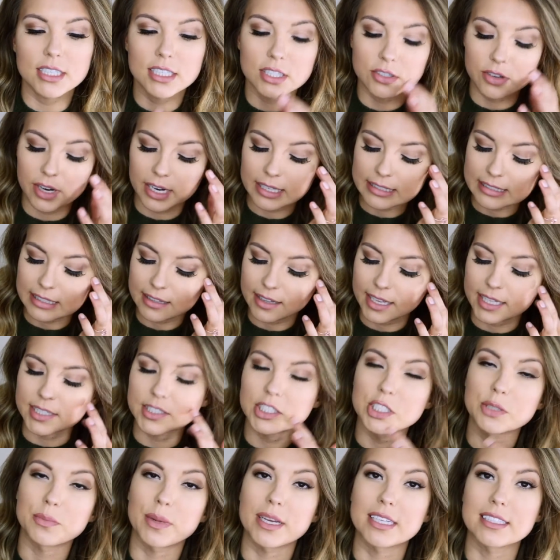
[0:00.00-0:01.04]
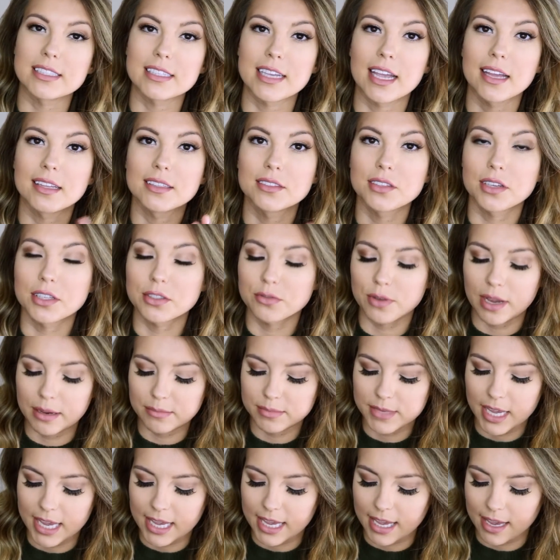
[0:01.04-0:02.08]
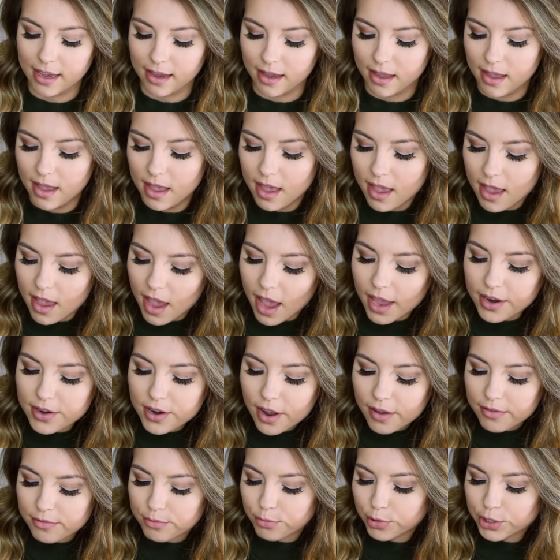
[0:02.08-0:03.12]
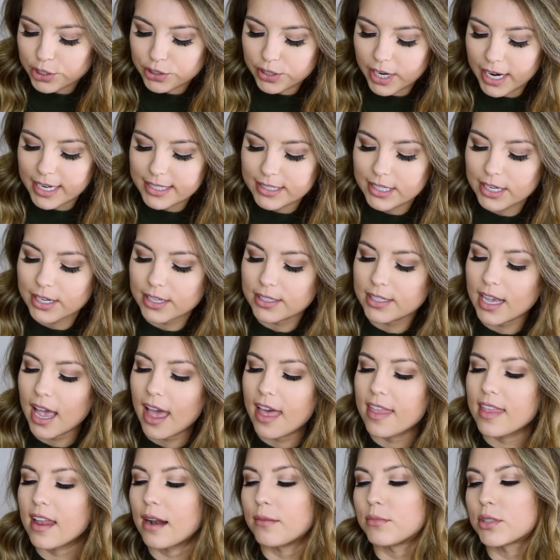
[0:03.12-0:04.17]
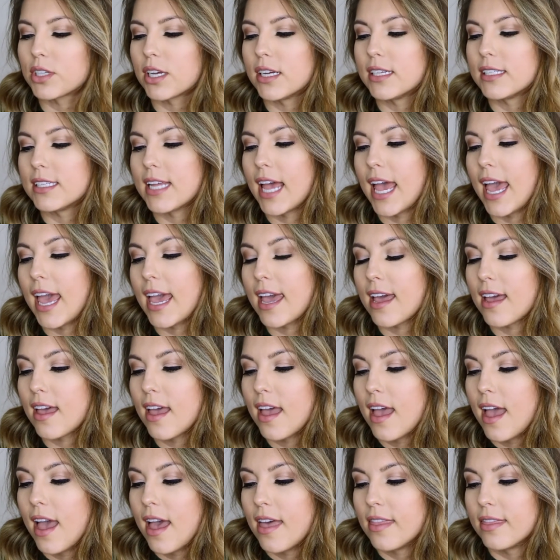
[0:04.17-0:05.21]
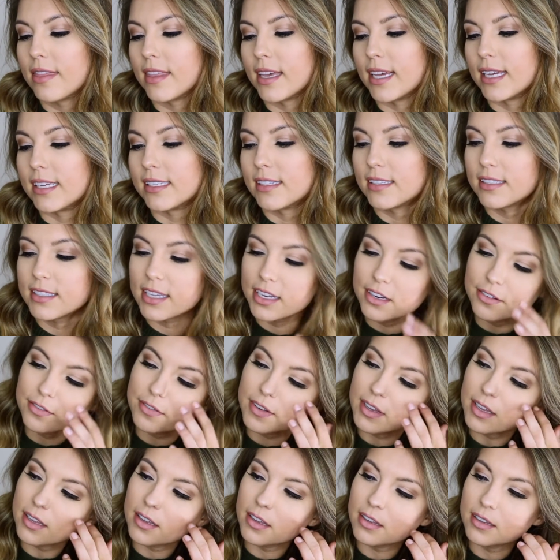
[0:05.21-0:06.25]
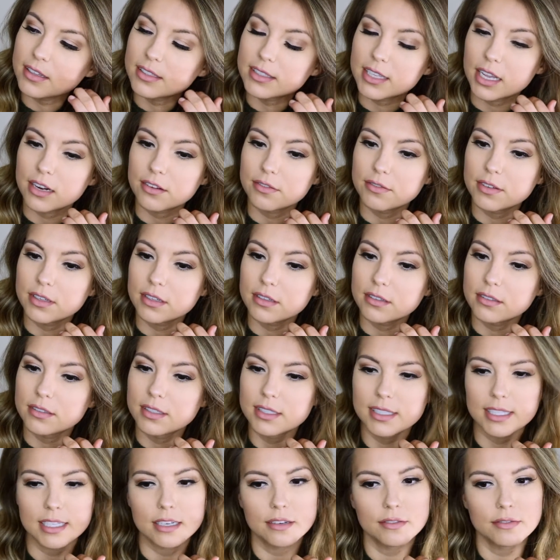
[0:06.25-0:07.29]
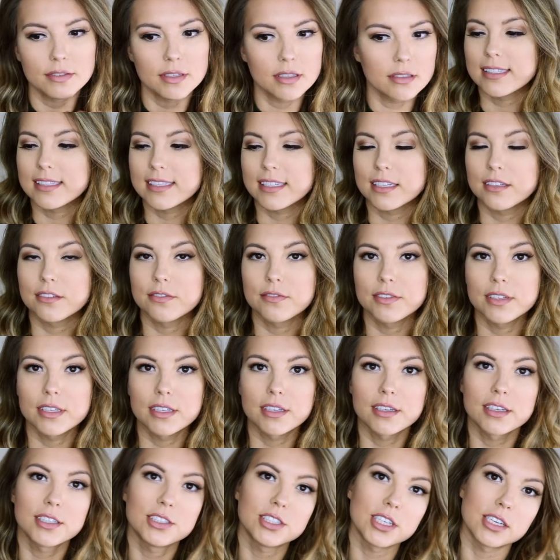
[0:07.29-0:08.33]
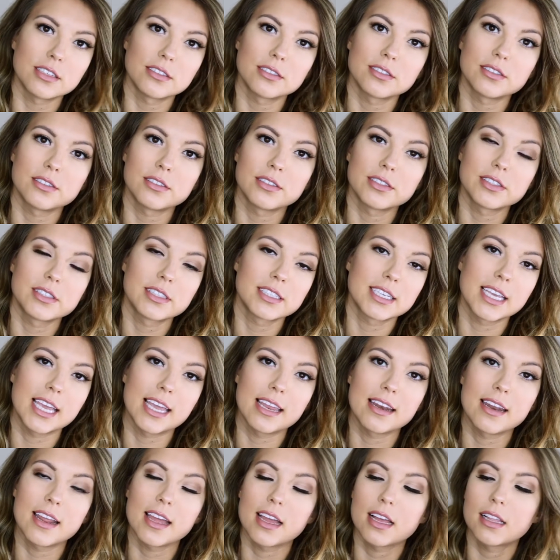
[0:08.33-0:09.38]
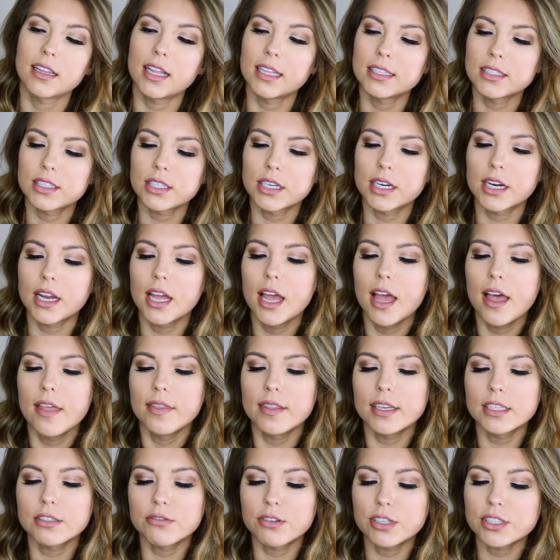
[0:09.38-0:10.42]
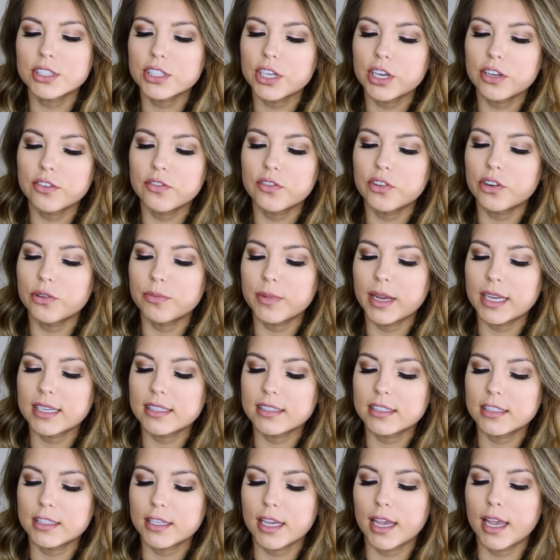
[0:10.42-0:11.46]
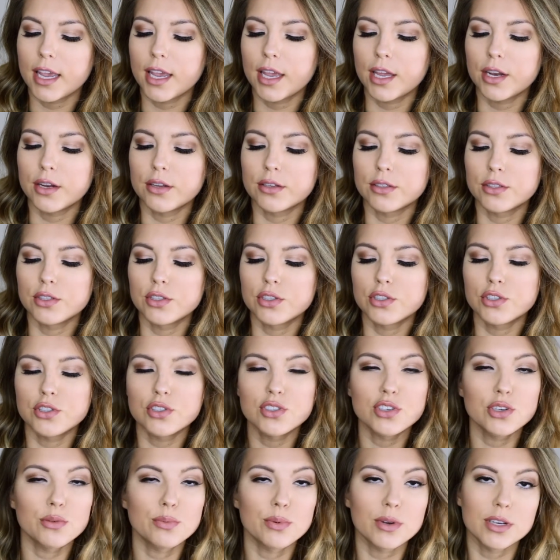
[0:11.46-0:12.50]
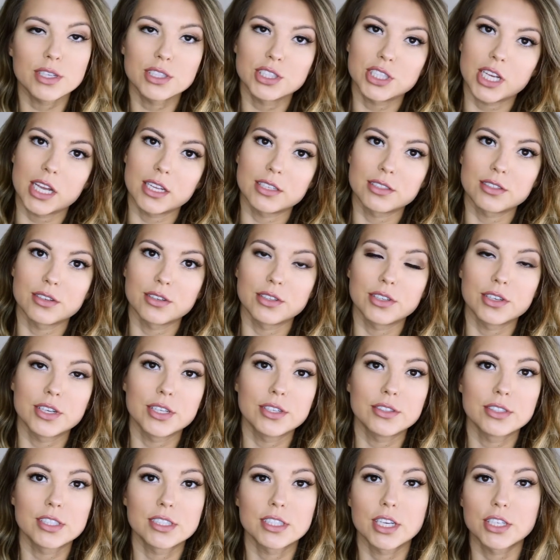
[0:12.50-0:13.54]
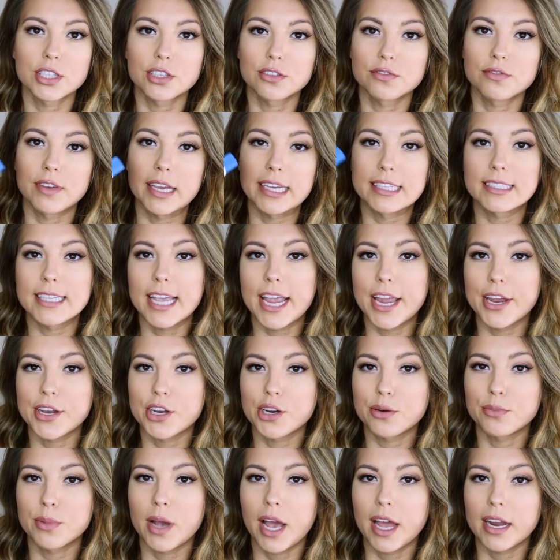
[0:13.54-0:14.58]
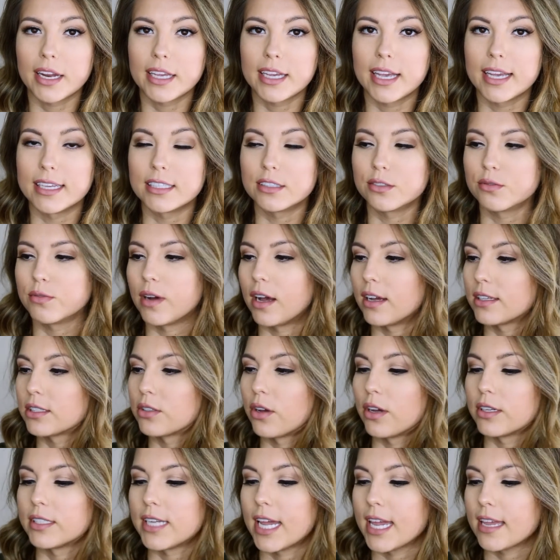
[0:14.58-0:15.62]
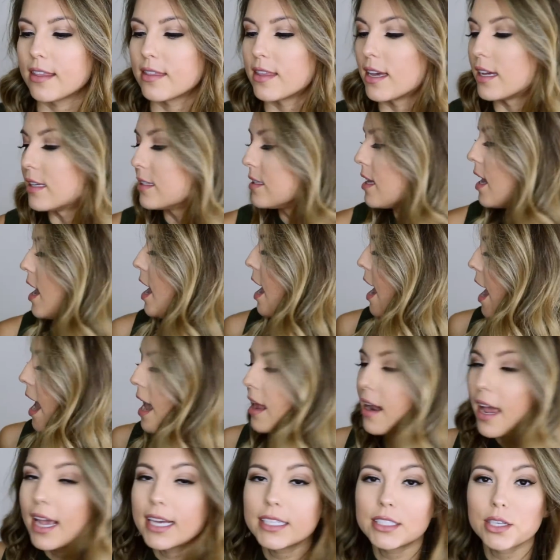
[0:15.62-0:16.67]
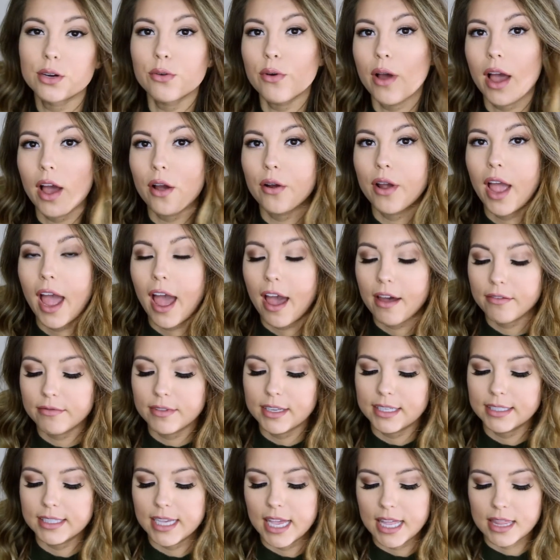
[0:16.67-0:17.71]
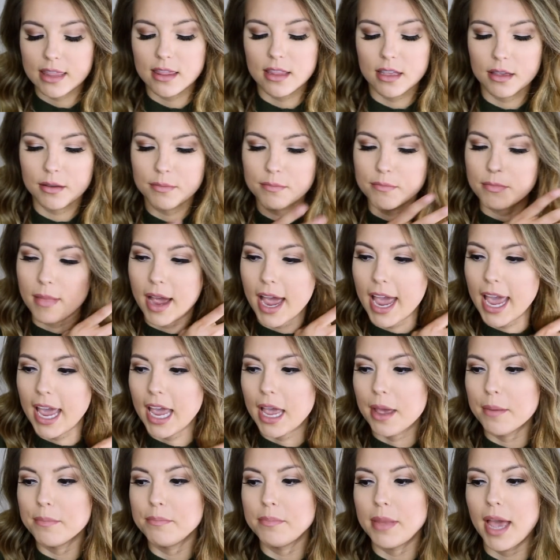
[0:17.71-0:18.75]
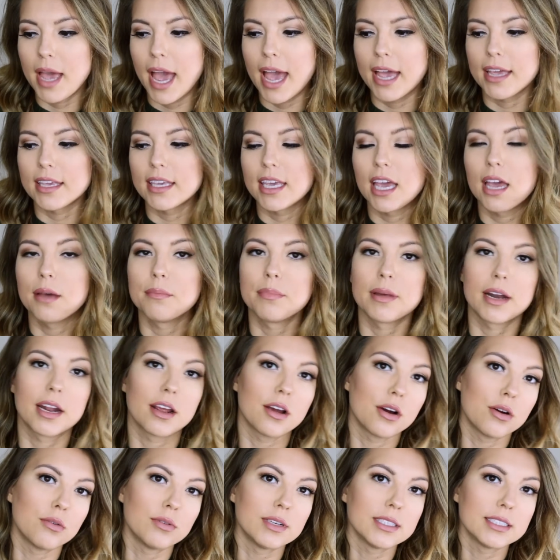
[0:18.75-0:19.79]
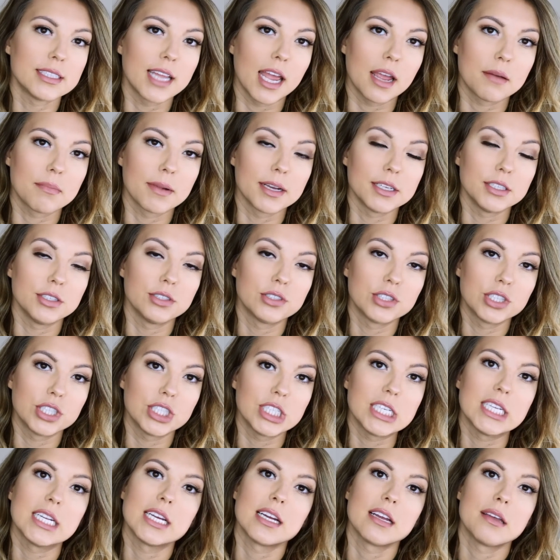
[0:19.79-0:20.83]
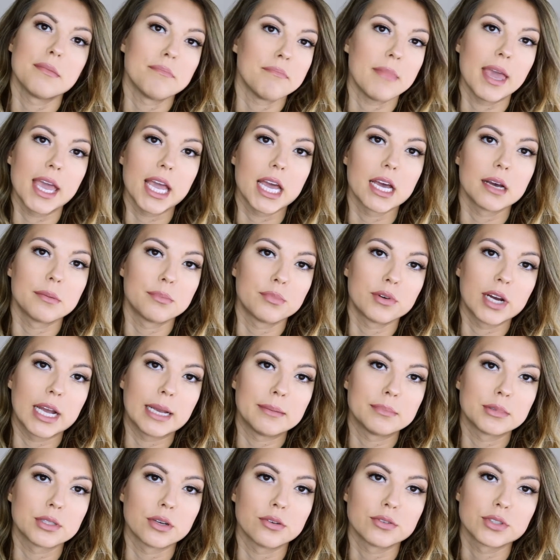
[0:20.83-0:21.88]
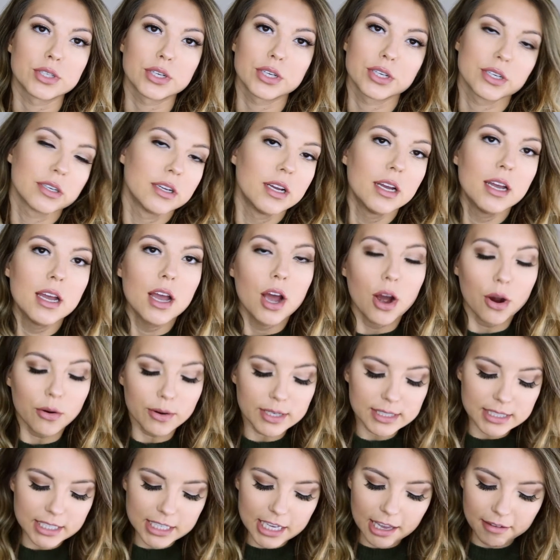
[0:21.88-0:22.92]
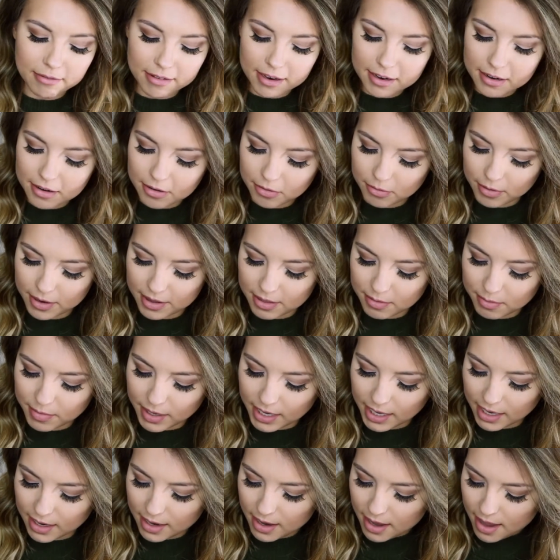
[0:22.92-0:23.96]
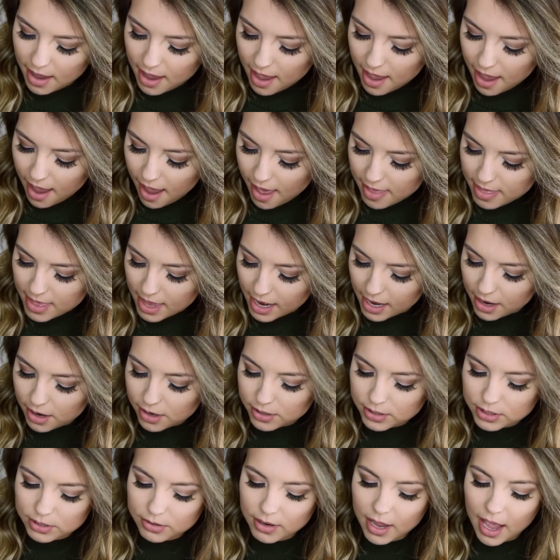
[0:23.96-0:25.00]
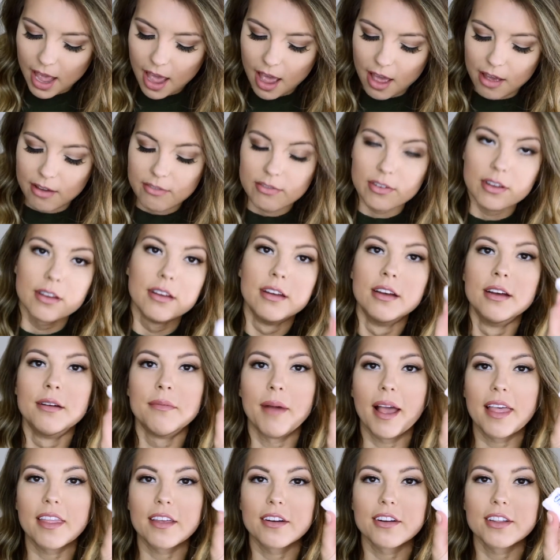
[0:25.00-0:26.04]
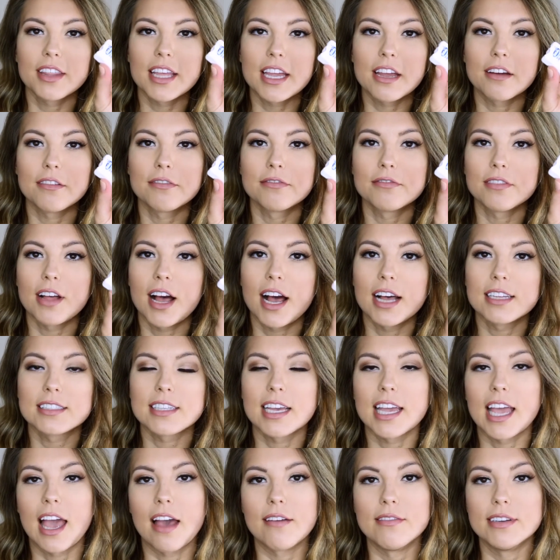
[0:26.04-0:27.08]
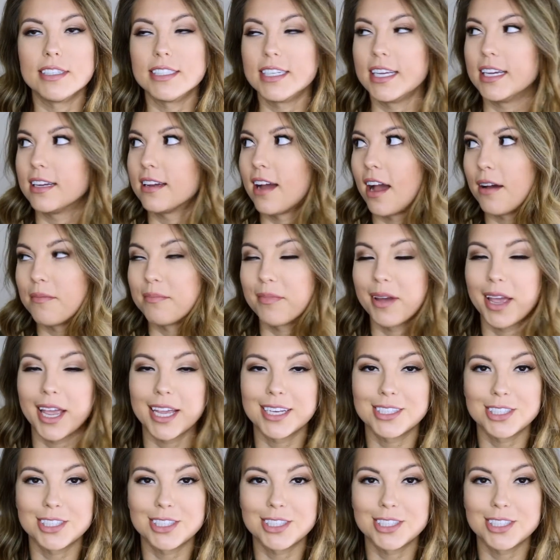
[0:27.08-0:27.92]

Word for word: does crazy things to my skin, so that's why I'm taking enough moisturizers. And then I'm just gonna take the Cetaphil, Cetaphil, Cetaphil, Cetaphil Gentle Skin Cleanser. This works good for my skin, super gentle. You can use this on your face and your body as well, so I'll take this. And I don't have these in my bag yet, but I always take my Neutrogena makeup wipes. Those are always a given with me. And then I also have my little thing of floss. I haven't got my